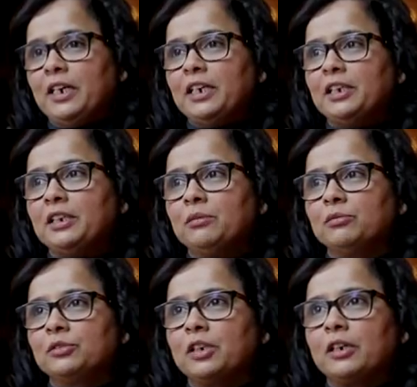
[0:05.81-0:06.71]
I
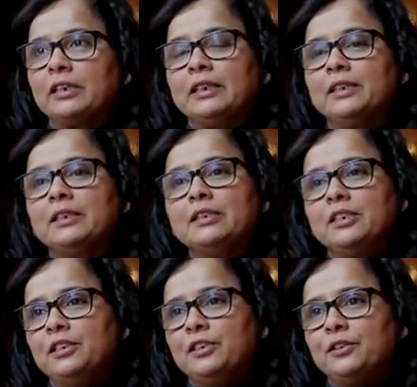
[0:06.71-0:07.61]
am currently the
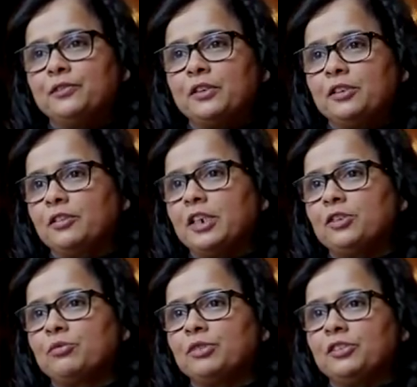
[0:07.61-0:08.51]
Dean of
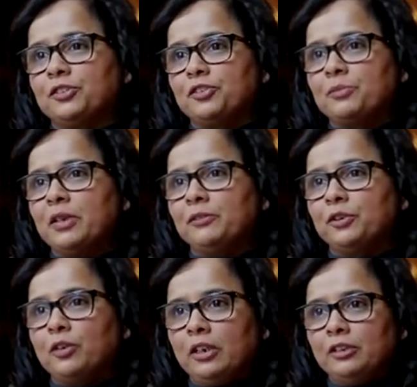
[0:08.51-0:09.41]
Undergraduate Research at
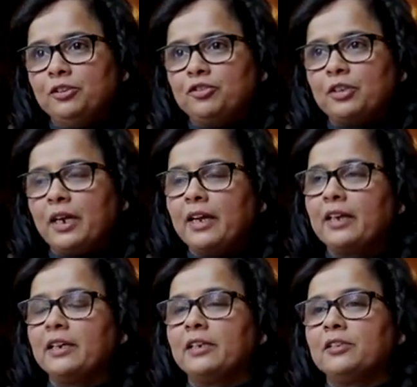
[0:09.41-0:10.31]
Bellevue College
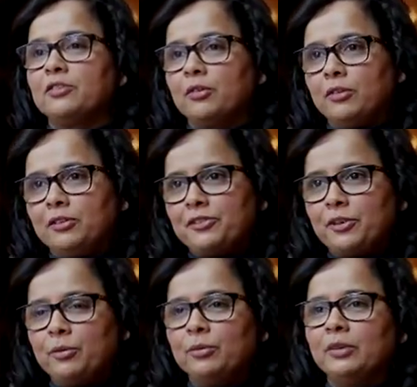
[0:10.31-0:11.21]
and
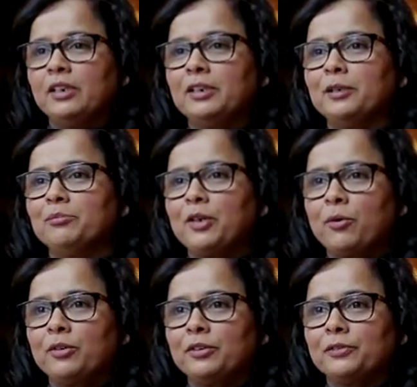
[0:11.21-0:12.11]
also the
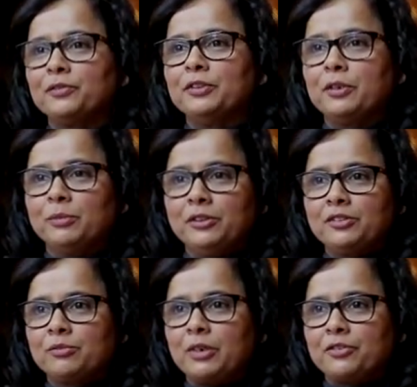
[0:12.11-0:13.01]
owner of
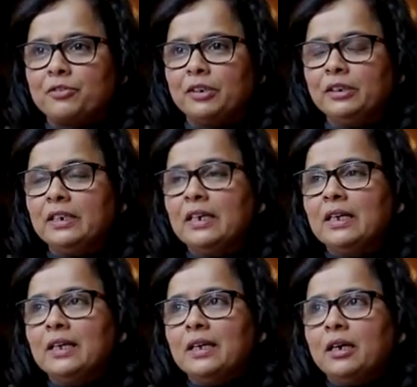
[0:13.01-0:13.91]
Nirmal's restaurant.
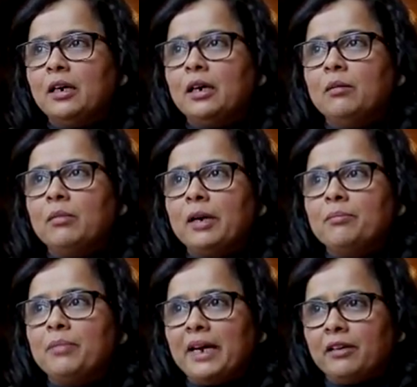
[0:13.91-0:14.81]
My
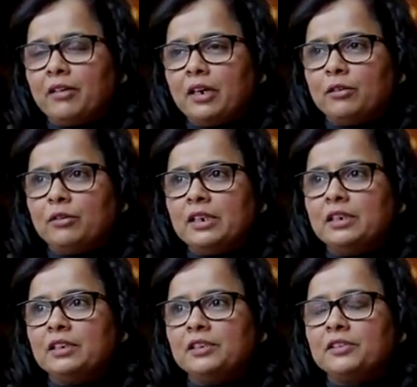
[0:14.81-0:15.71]
background
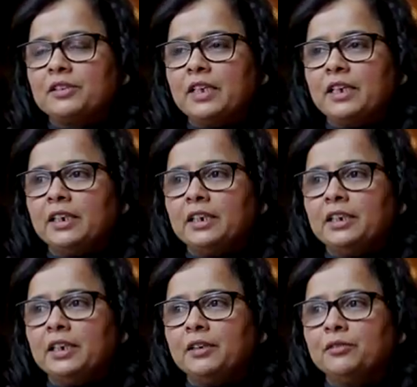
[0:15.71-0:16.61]
is that I
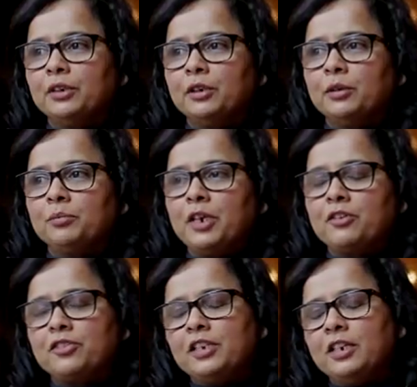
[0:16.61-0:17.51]
have a
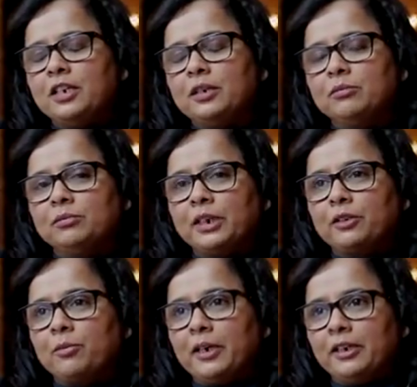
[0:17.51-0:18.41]
PhD in
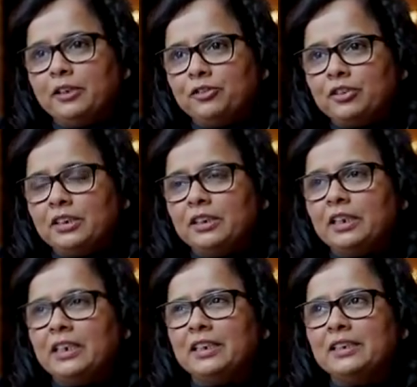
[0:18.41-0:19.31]
microbiology,
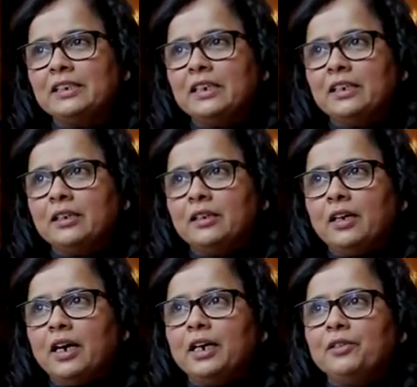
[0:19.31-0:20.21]
and
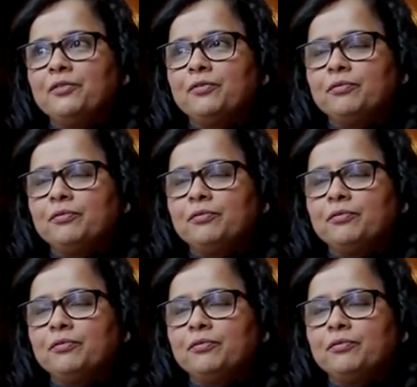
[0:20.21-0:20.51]
I've